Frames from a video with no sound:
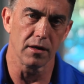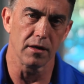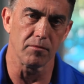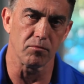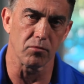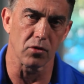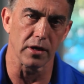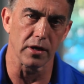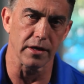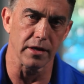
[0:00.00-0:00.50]

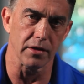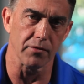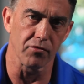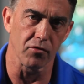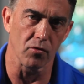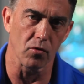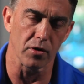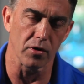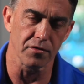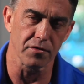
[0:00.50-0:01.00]
and bring you
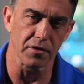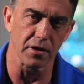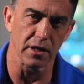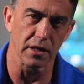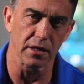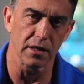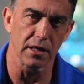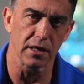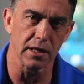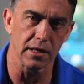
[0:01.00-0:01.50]
forth
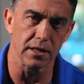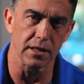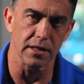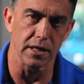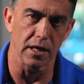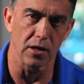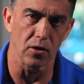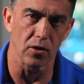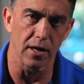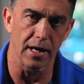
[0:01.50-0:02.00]
in the yellow